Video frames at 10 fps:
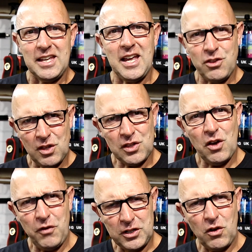Get
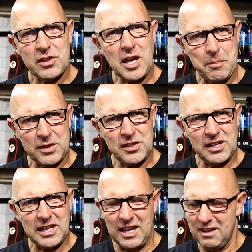yourself a nice cup of
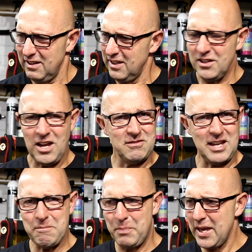tea. You don't
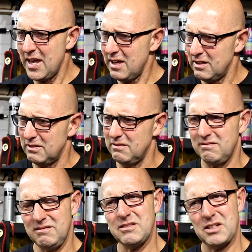need beer.
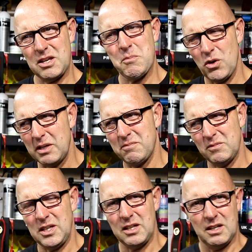Oh, no, you might.
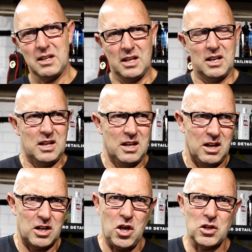Yeah.
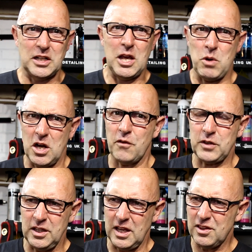I'm not going to need one
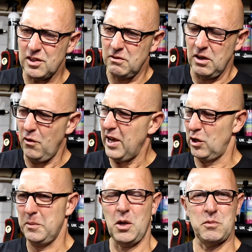after this. Oh, hang
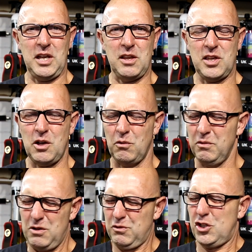on a minute, I'm
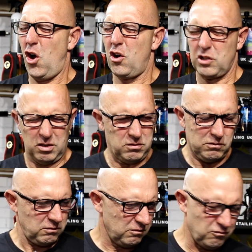teetotal. Oh, God,
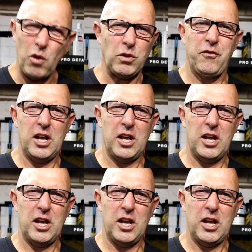roll the